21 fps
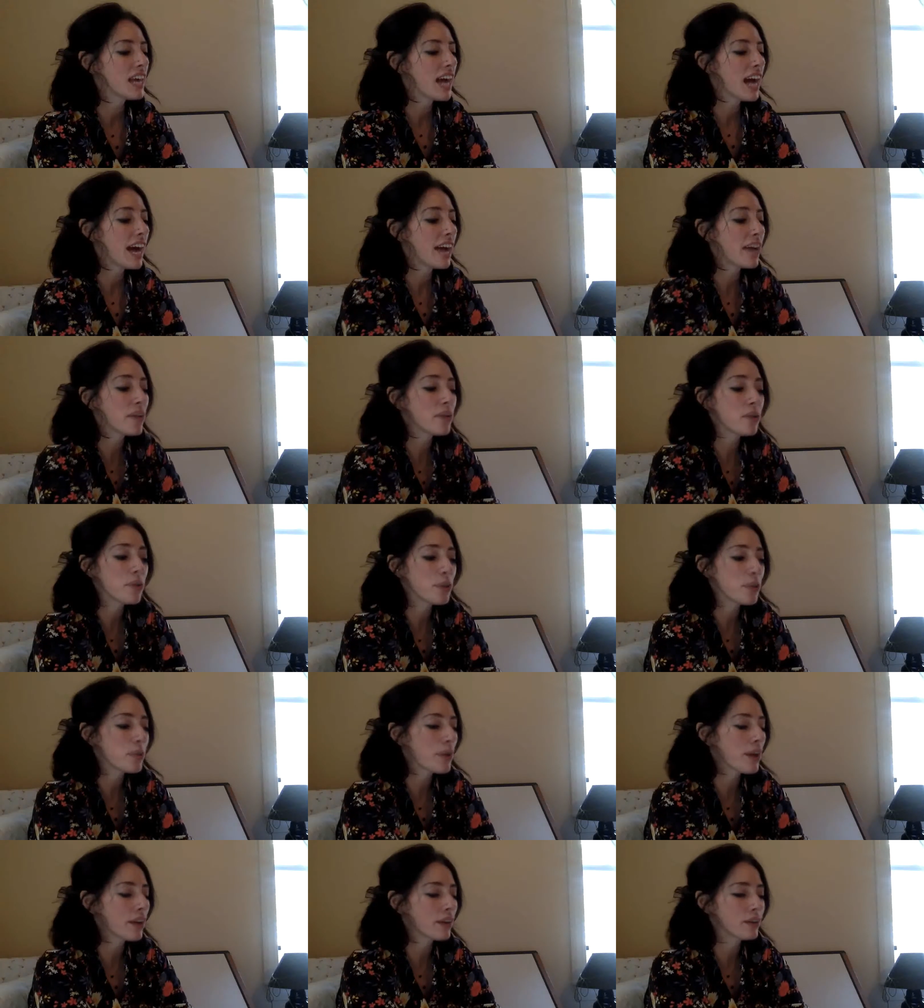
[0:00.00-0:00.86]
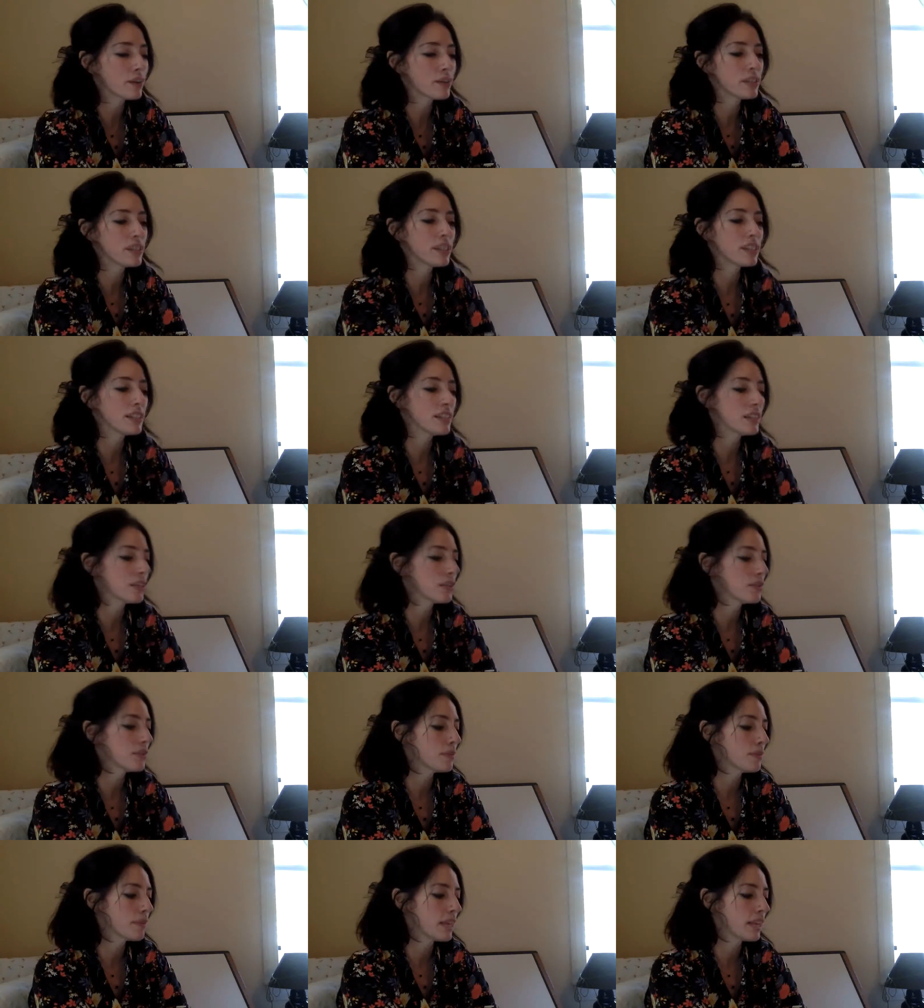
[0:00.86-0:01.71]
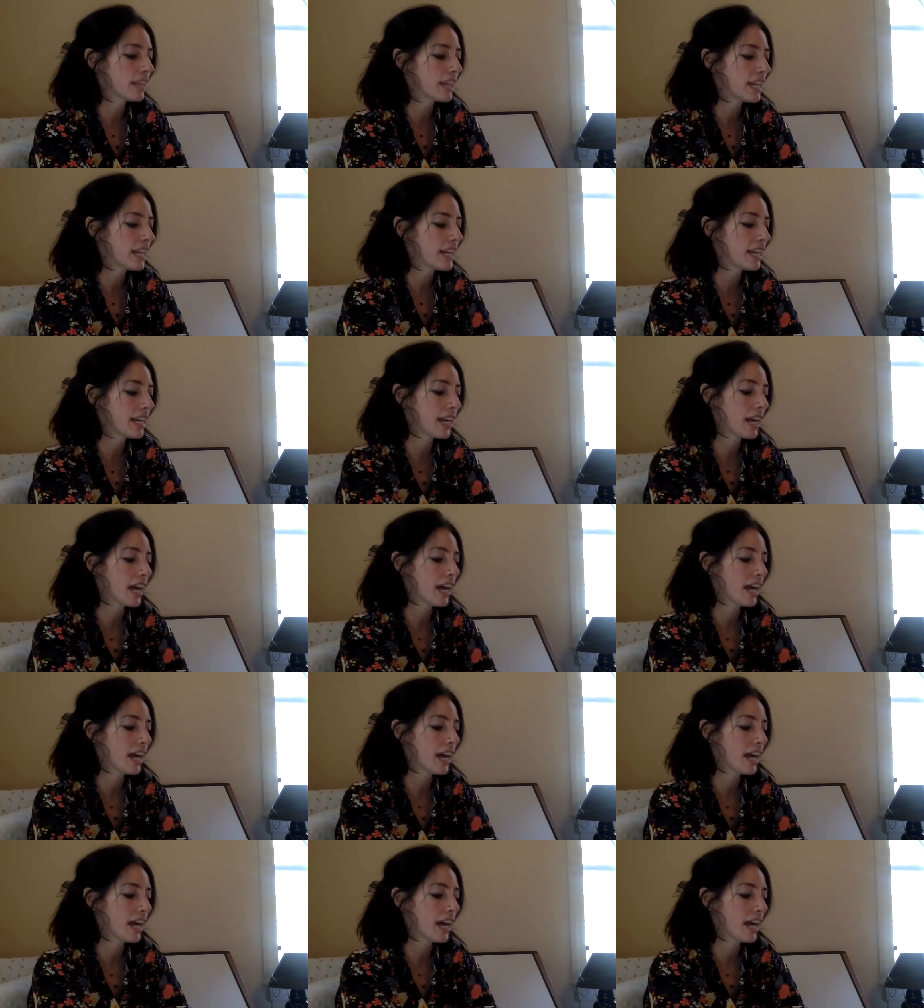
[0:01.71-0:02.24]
I don't know the prognosis still for my leg.